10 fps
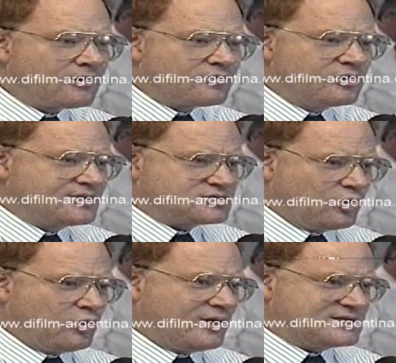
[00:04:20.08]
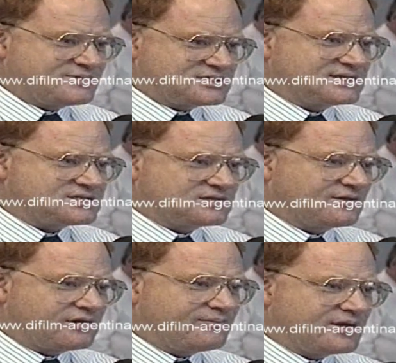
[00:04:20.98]
Rumours always persist
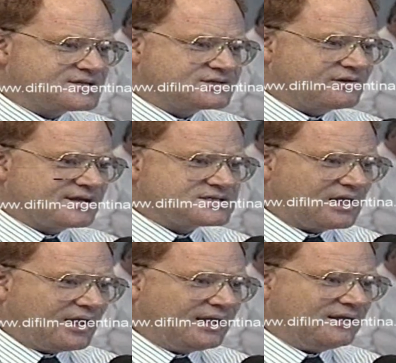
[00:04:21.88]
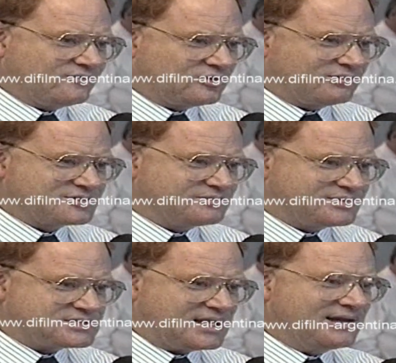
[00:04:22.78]
that there are mercenaries. I have talked to
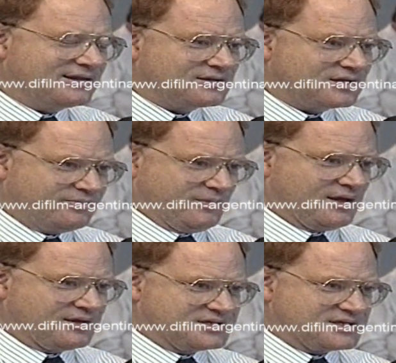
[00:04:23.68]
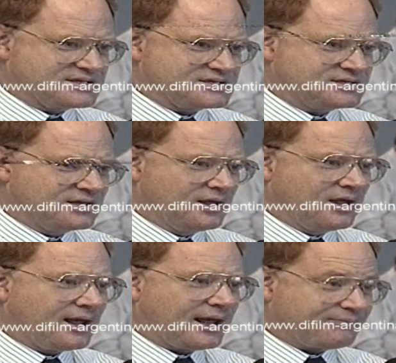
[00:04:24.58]
battalion commanders,
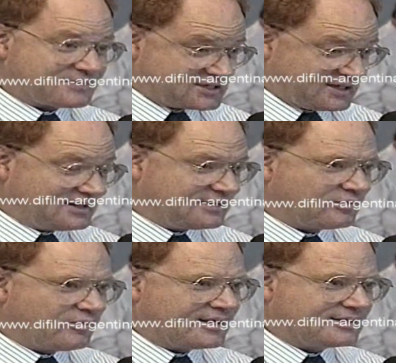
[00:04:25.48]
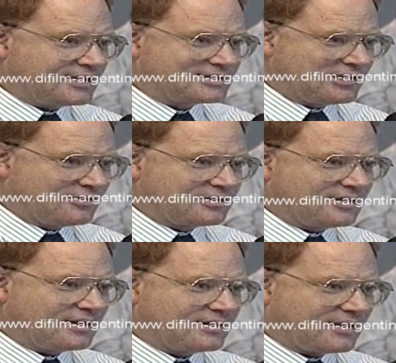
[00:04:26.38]
and particularly the one at
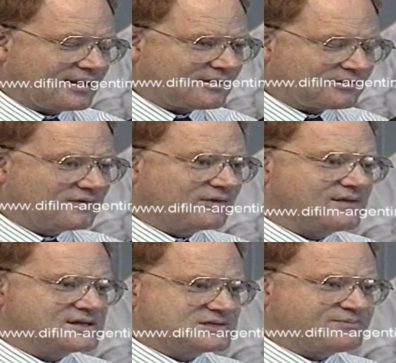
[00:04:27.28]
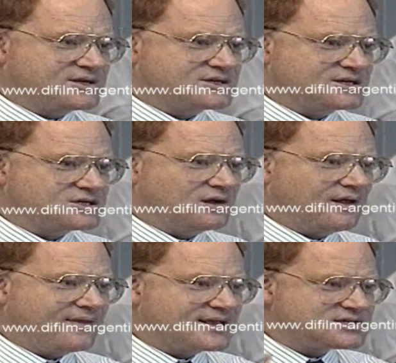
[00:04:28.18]
Longdon, and I don't think this is prejudicial,
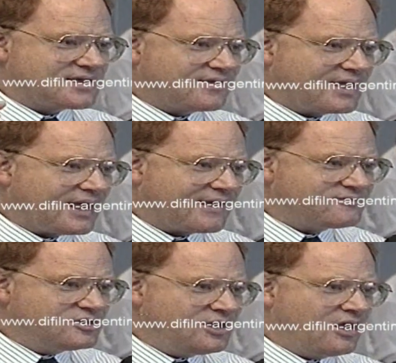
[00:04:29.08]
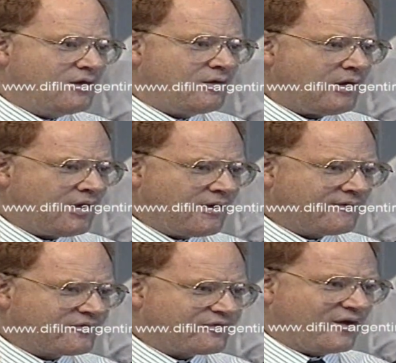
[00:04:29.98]
and they say they have no
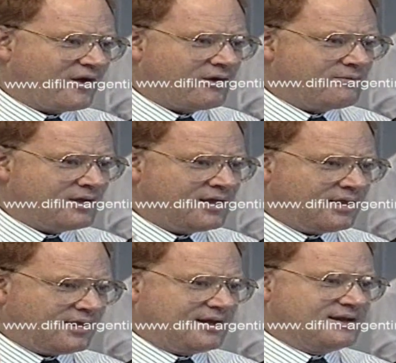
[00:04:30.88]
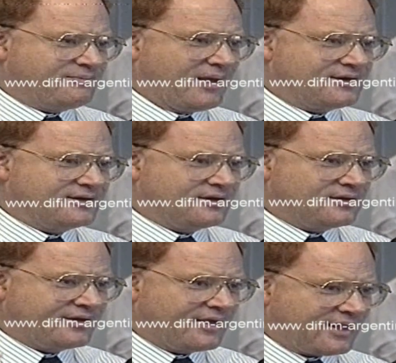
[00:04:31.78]
firm,
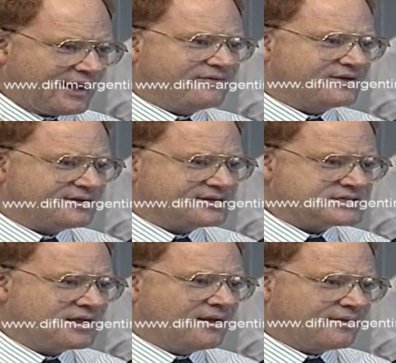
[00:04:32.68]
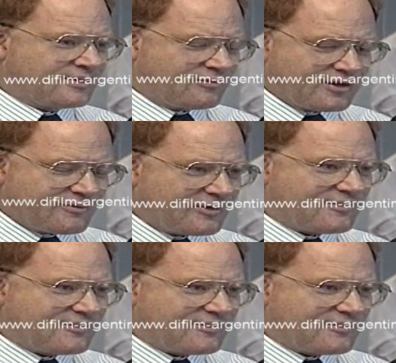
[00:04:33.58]
independent evidence. There were,